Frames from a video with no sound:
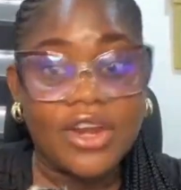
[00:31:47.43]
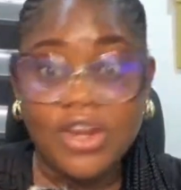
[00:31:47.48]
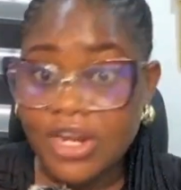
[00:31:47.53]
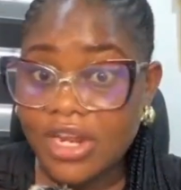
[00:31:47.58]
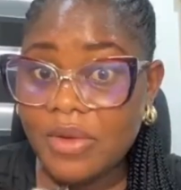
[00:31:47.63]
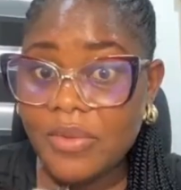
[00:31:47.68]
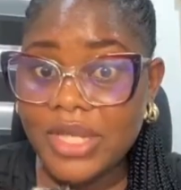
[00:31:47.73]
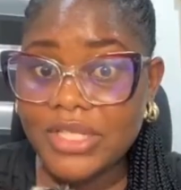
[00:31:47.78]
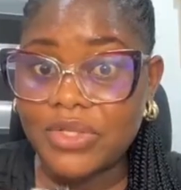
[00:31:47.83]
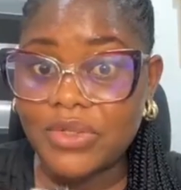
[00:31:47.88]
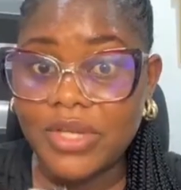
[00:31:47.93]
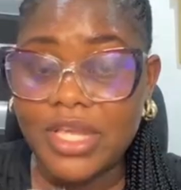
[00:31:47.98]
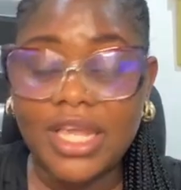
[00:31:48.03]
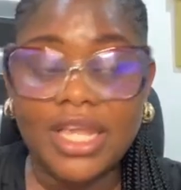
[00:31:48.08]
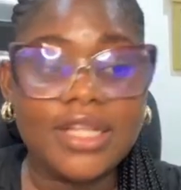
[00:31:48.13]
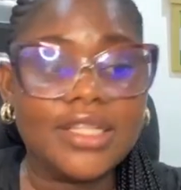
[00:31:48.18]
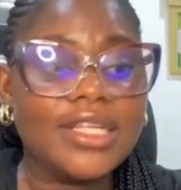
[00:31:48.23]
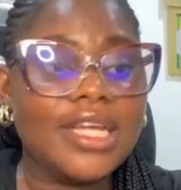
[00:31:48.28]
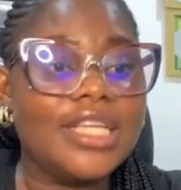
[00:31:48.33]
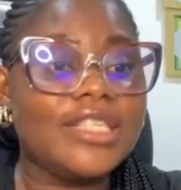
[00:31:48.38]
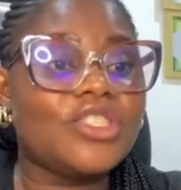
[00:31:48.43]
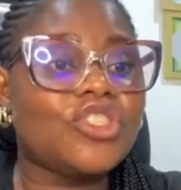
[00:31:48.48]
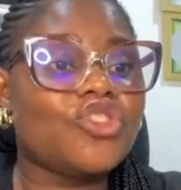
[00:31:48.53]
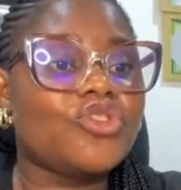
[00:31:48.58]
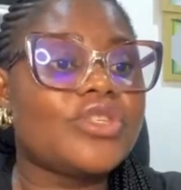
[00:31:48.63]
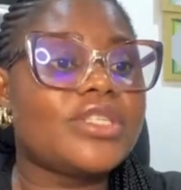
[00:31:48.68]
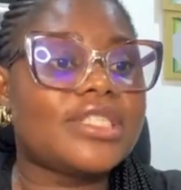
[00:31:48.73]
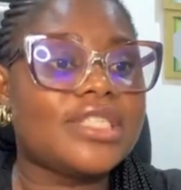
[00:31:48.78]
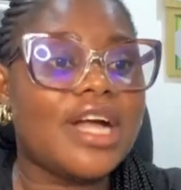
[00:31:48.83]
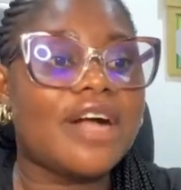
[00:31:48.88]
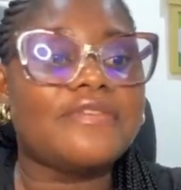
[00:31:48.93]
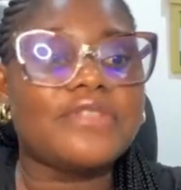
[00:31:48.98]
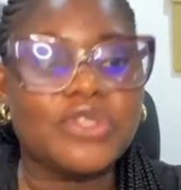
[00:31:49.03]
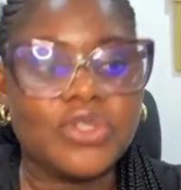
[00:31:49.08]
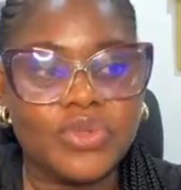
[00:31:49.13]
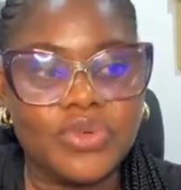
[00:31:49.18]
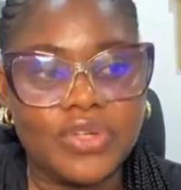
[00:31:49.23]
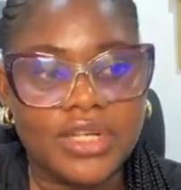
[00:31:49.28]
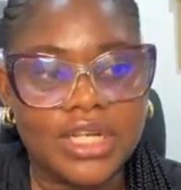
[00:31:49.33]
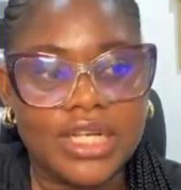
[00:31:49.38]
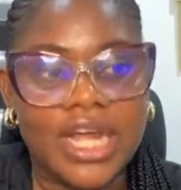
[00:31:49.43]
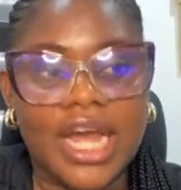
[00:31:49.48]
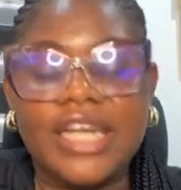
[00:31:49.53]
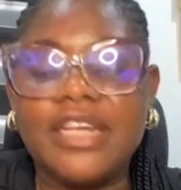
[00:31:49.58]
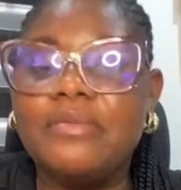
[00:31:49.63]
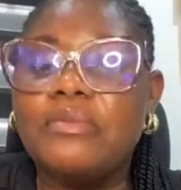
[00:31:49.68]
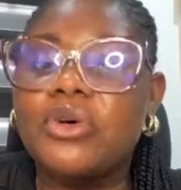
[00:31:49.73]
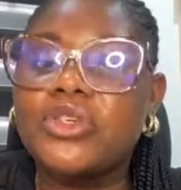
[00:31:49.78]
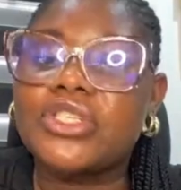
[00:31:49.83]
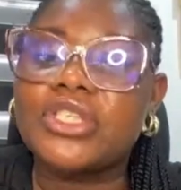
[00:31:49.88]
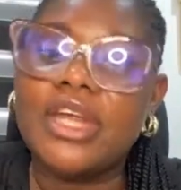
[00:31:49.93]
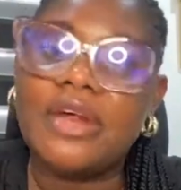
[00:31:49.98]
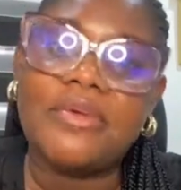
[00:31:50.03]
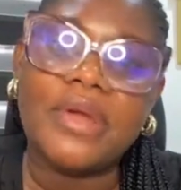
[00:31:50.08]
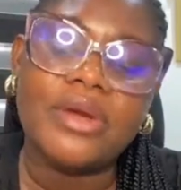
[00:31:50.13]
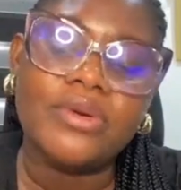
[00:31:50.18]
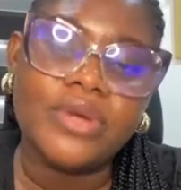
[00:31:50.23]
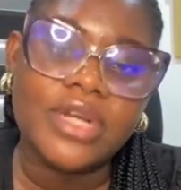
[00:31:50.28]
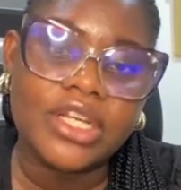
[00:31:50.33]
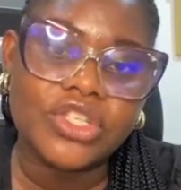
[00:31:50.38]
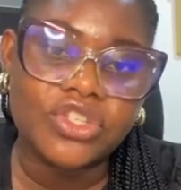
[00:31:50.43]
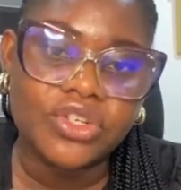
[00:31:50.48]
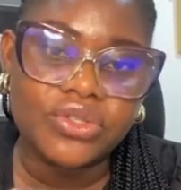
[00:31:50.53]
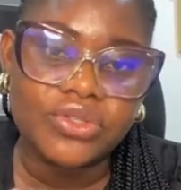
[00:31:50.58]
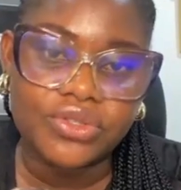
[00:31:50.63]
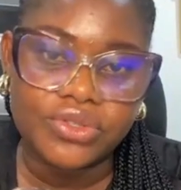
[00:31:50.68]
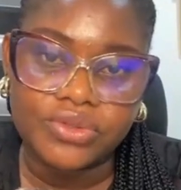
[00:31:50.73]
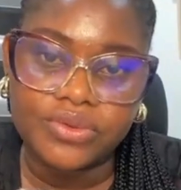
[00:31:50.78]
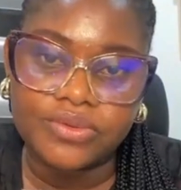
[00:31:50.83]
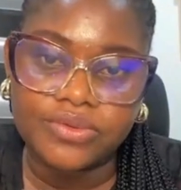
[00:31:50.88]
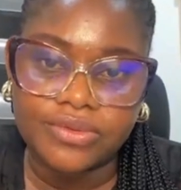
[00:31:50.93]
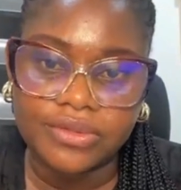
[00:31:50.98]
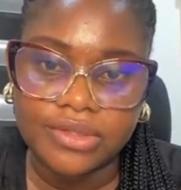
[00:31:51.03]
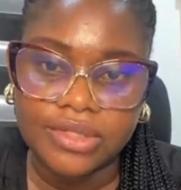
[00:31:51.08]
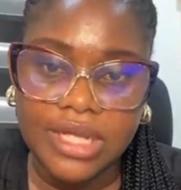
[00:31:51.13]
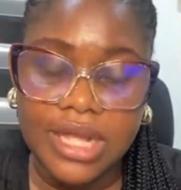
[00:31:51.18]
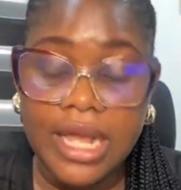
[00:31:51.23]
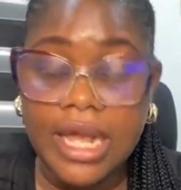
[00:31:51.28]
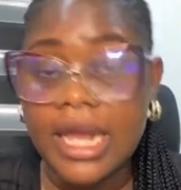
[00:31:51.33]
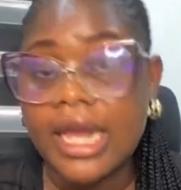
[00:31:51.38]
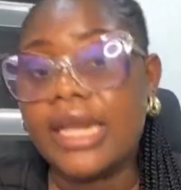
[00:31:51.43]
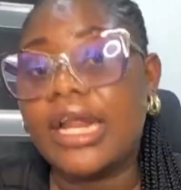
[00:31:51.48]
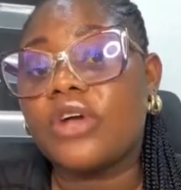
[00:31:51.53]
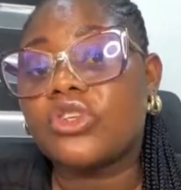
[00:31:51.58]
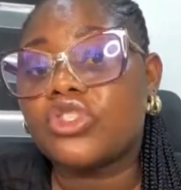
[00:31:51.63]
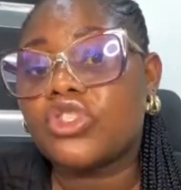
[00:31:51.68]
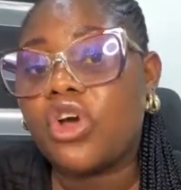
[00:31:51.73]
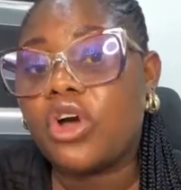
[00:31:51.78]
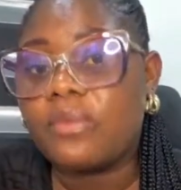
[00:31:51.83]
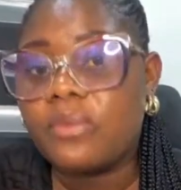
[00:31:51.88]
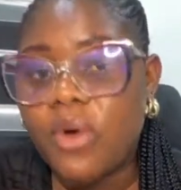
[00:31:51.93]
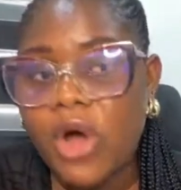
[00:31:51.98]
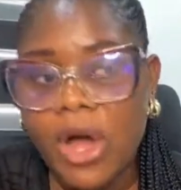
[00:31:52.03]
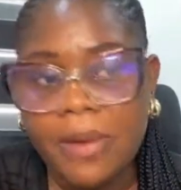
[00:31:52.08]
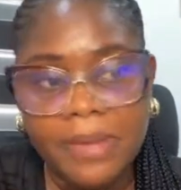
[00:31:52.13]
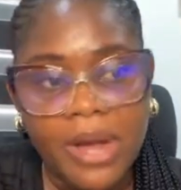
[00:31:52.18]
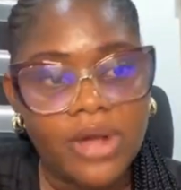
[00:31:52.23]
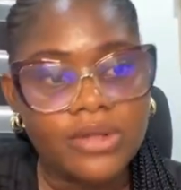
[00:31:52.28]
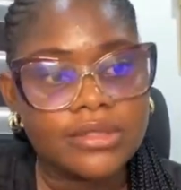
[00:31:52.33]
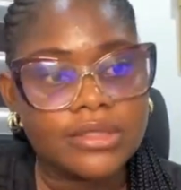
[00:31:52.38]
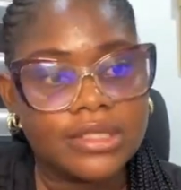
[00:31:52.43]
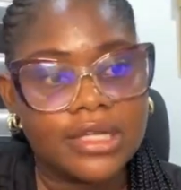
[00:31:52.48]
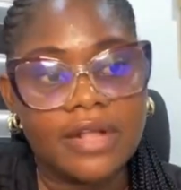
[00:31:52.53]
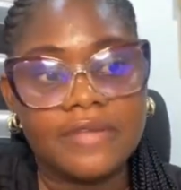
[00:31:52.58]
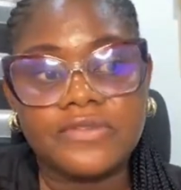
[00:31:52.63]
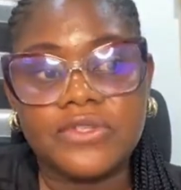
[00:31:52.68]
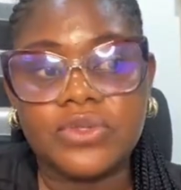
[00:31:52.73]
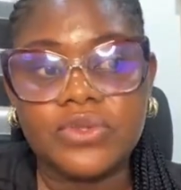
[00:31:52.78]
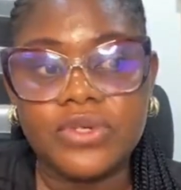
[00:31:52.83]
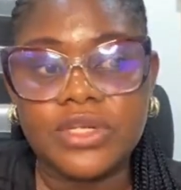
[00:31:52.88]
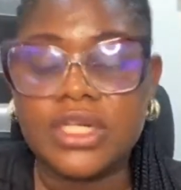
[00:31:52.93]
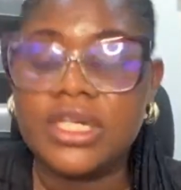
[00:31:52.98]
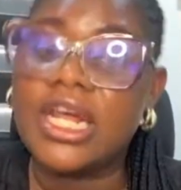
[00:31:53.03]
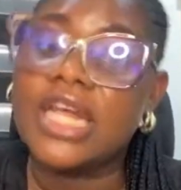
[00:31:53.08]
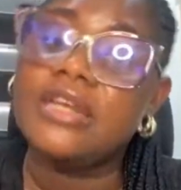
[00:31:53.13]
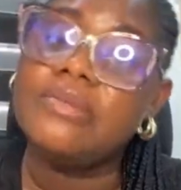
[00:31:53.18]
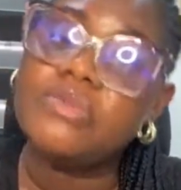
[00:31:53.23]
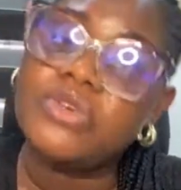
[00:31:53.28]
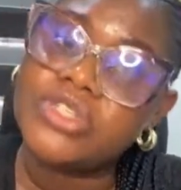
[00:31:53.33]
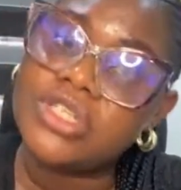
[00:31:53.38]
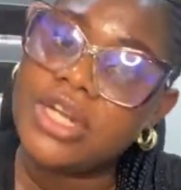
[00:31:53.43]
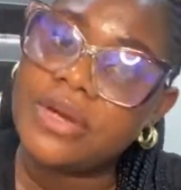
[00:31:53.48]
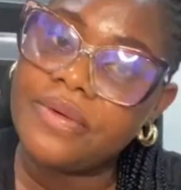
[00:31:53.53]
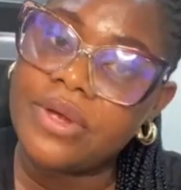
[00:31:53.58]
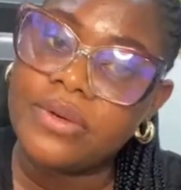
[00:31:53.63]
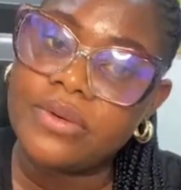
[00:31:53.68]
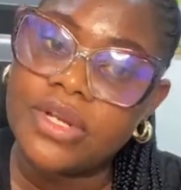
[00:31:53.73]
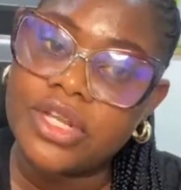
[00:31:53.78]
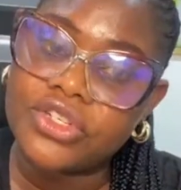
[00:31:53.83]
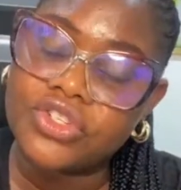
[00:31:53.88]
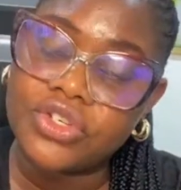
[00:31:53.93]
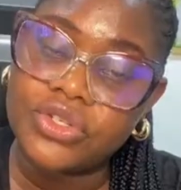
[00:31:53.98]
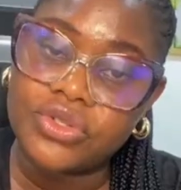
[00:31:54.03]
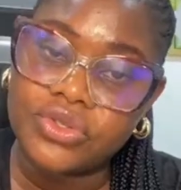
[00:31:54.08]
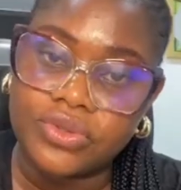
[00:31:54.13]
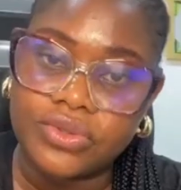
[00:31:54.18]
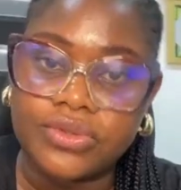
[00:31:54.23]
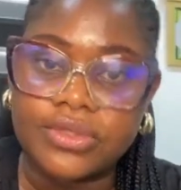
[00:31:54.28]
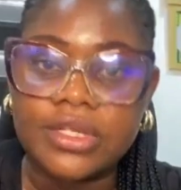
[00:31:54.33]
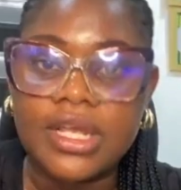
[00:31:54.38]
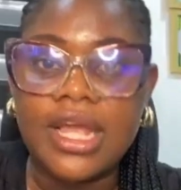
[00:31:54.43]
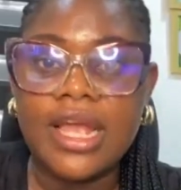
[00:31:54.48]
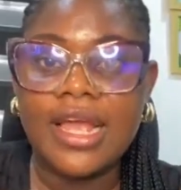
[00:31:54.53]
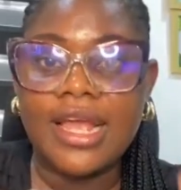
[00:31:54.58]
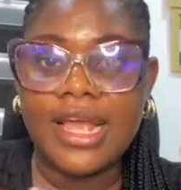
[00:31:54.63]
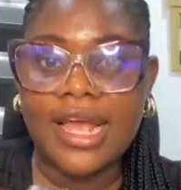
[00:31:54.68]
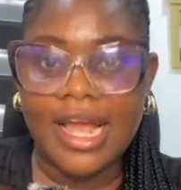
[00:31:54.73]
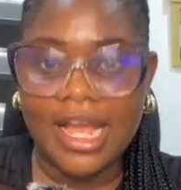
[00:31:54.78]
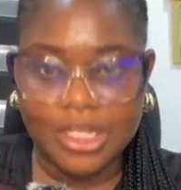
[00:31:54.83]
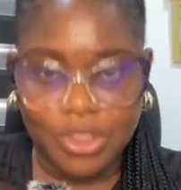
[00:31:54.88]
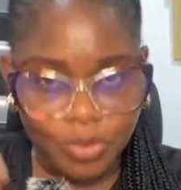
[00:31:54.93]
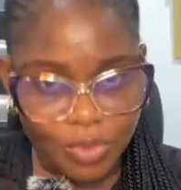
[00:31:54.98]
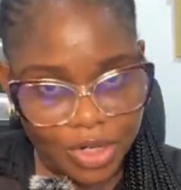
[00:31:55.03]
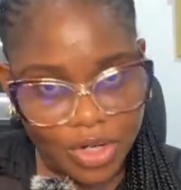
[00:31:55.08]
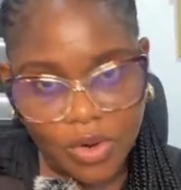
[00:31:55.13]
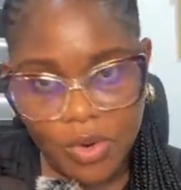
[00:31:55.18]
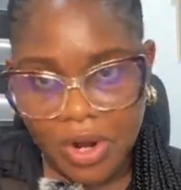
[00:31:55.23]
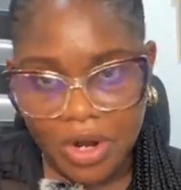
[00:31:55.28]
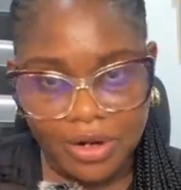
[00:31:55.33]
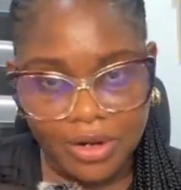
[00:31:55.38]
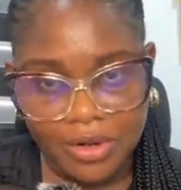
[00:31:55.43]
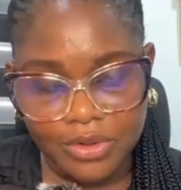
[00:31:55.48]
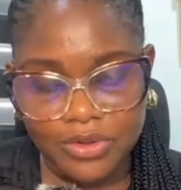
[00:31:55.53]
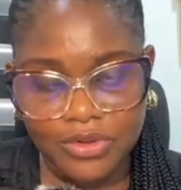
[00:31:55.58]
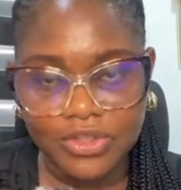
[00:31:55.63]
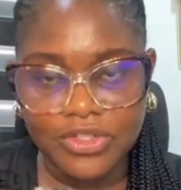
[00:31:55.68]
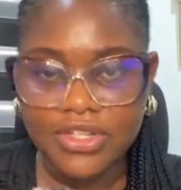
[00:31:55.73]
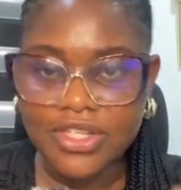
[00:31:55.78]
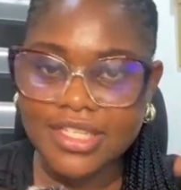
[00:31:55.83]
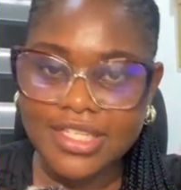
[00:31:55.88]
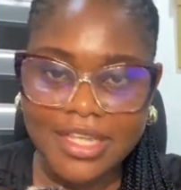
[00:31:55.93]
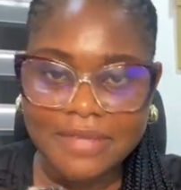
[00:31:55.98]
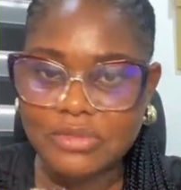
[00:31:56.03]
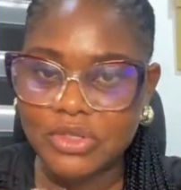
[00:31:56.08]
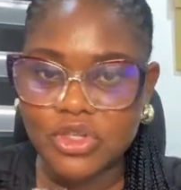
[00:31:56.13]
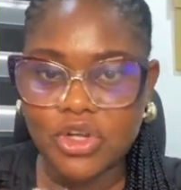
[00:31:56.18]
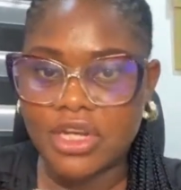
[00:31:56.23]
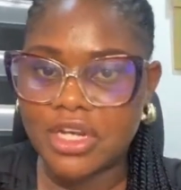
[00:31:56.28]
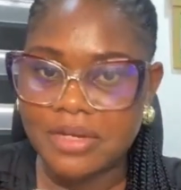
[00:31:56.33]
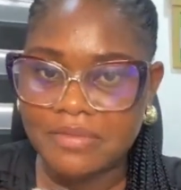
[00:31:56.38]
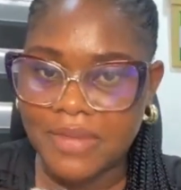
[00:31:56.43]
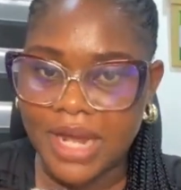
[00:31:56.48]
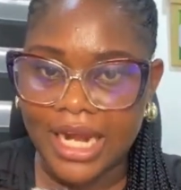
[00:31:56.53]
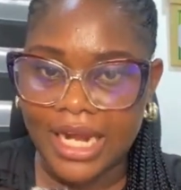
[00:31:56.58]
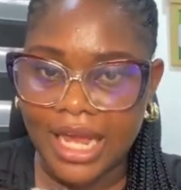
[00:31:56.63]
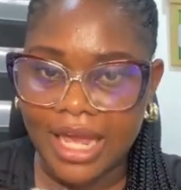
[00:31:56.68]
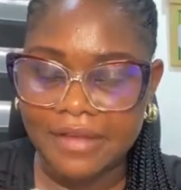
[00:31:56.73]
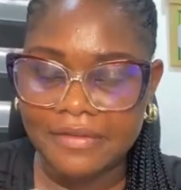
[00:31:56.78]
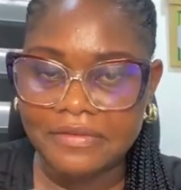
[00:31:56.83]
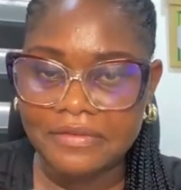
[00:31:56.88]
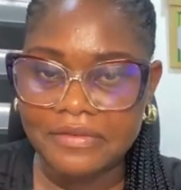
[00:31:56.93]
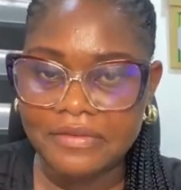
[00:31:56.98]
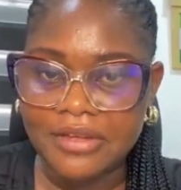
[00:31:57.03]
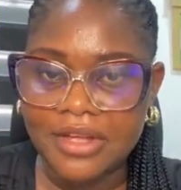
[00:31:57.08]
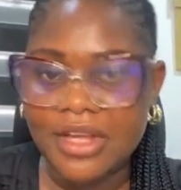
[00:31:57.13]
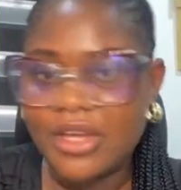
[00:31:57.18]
Another way to heal is through self-soothing and emotional regulation tools. And I'll talk more about self-soothing and emotional regulation tools as we go along. So just keep joining my live.